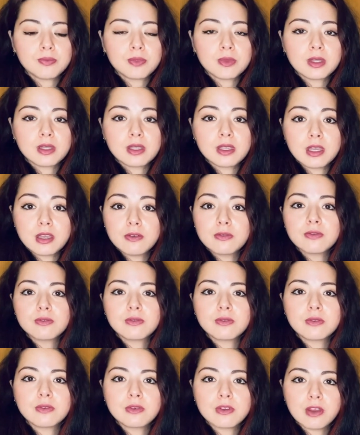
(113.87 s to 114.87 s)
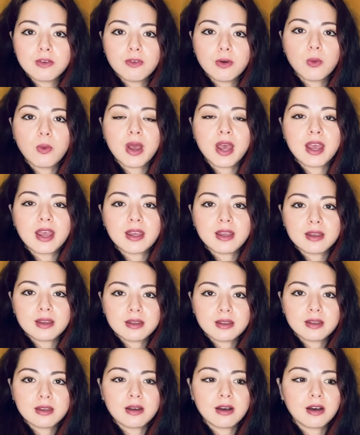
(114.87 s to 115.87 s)
give away.
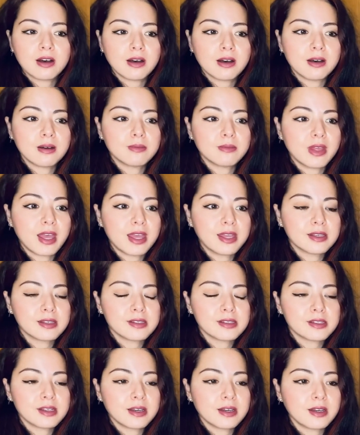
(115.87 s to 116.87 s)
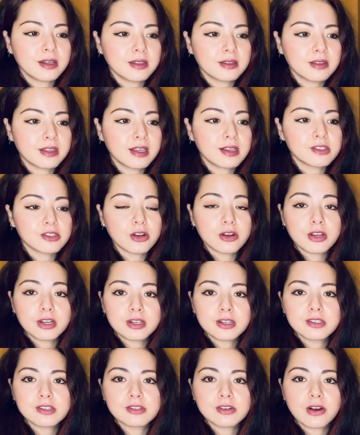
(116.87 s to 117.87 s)
And things are going
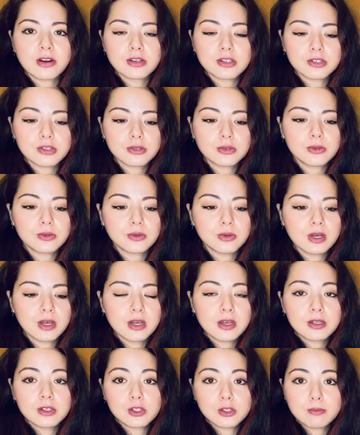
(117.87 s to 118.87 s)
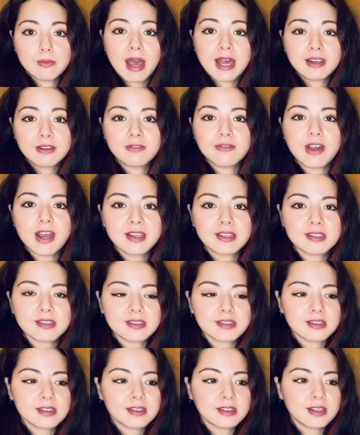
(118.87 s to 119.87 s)
to start to
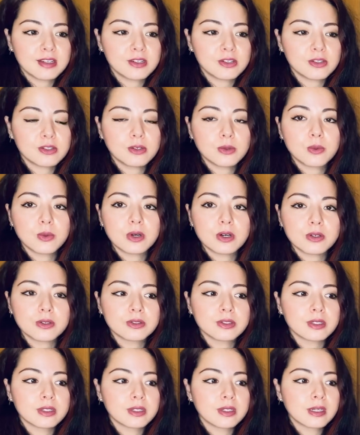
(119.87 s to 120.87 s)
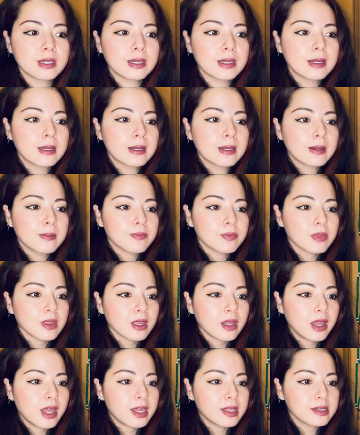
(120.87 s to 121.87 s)
manifest into the world.
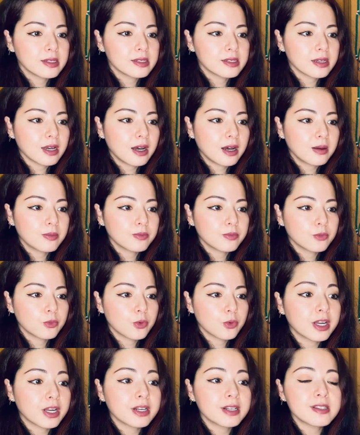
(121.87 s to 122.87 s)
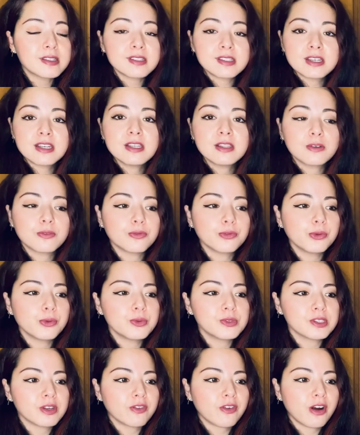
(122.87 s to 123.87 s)
And we're see the
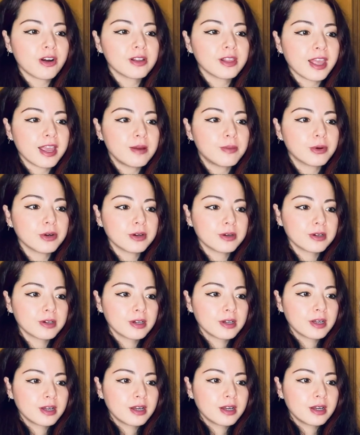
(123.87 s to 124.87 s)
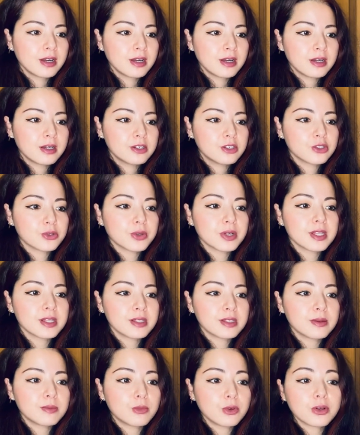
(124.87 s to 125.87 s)
fruits of our labor during
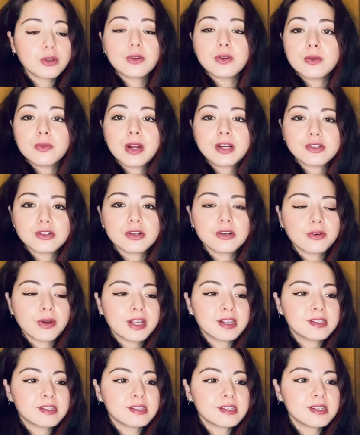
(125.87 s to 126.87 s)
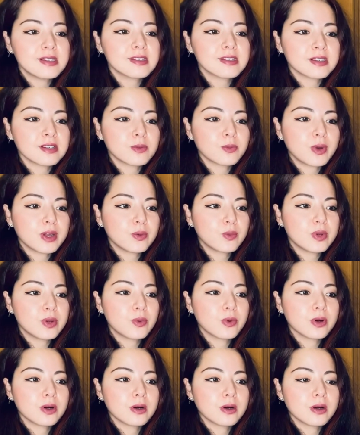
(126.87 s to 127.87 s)
the Mercury retrograde season, when we
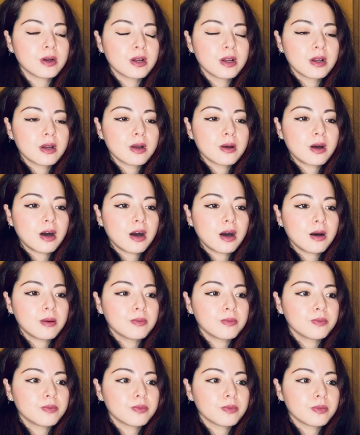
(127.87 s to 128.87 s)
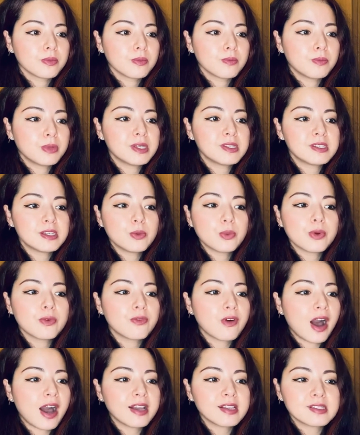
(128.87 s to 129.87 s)
were busy
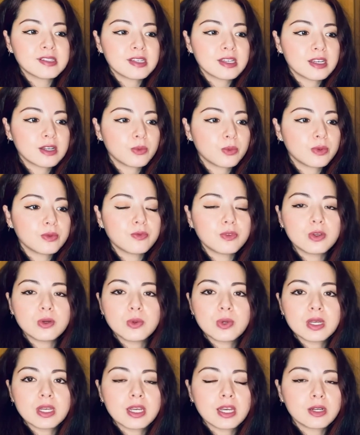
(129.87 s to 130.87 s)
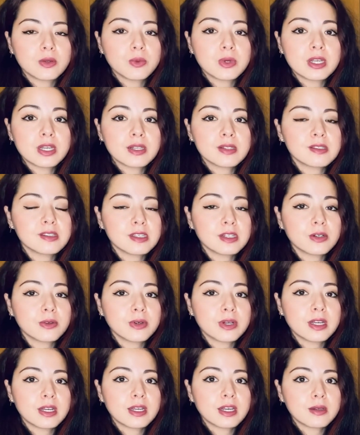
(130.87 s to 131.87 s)
revising, reviewing, and
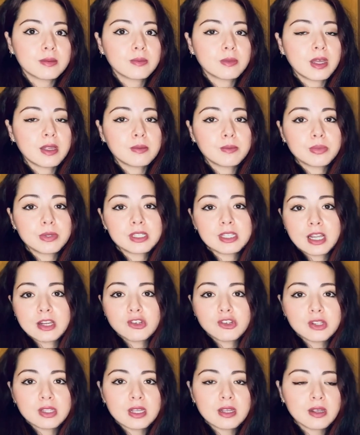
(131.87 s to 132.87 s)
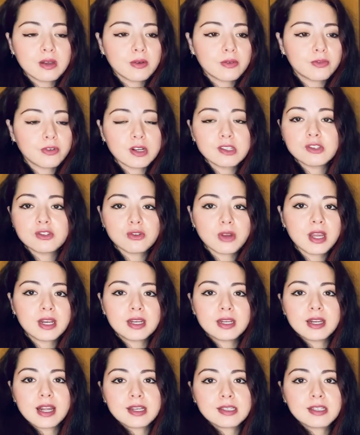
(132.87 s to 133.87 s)
reconsidering, and potentially
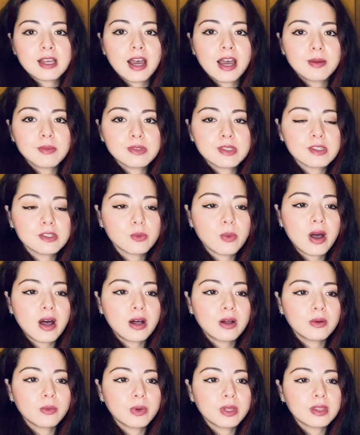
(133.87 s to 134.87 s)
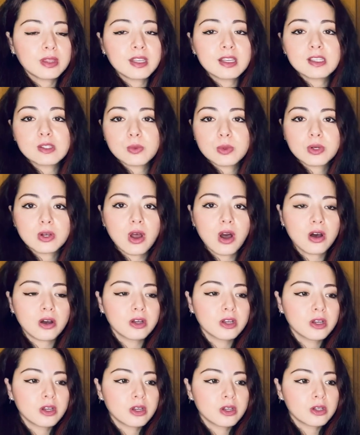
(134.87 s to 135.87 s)
frustrated at times as well when things were not
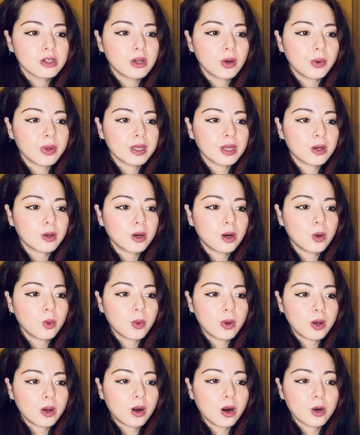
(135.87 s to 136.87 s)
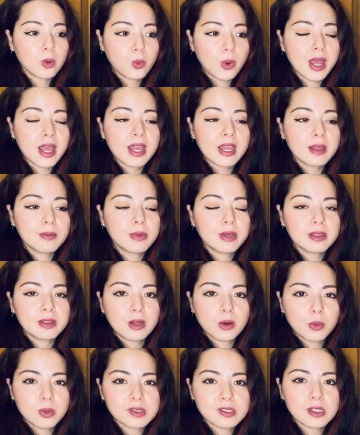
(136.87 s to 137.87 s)
going our way. But
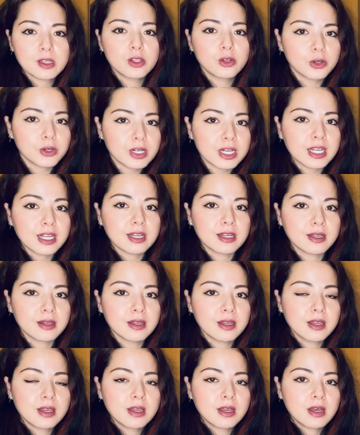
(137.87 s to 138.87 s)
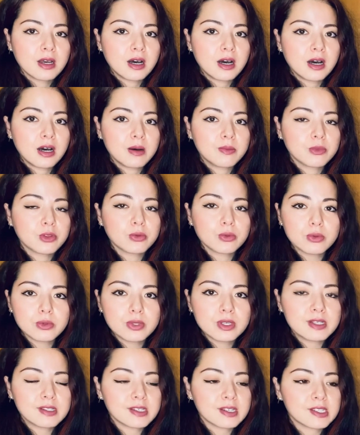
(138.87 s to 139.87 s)
there was a learning through
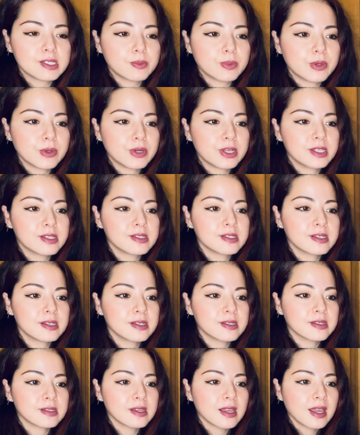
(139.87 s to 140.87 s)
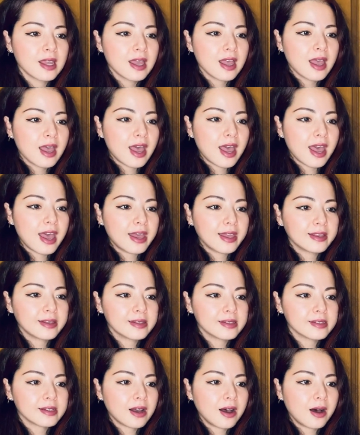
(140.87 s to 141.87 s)
these experiences.
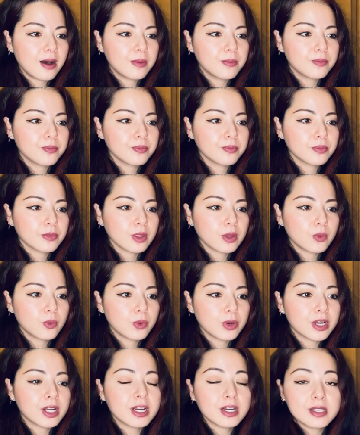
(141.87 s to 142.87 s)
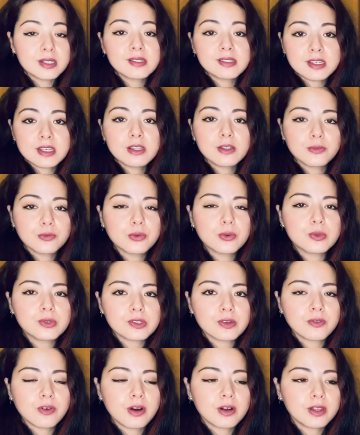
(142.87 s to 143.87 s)
And we're going to see the fruits
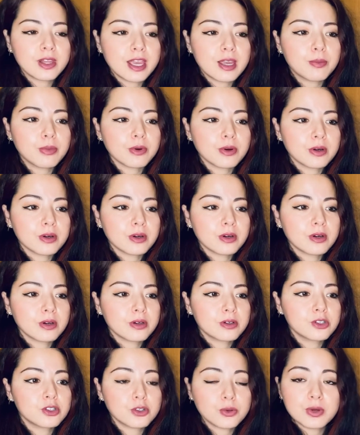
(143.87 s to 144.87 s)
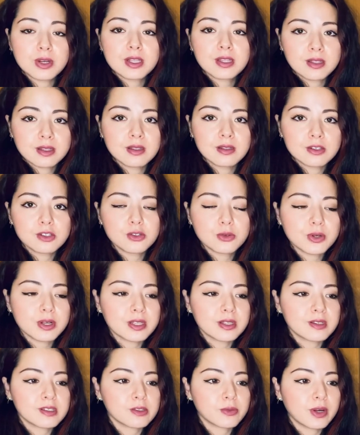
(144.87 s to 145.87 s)
of our labor during
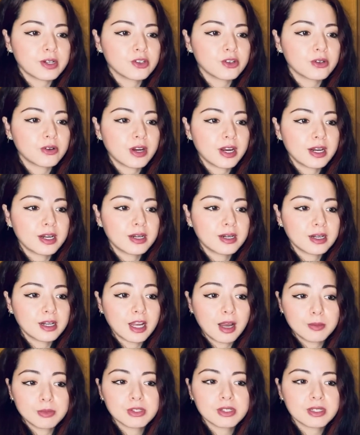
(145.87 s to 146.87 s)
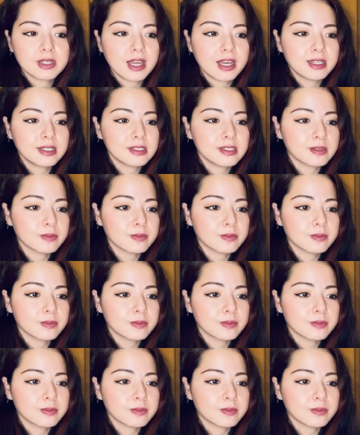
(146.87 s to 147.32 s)
this retrograde come to light.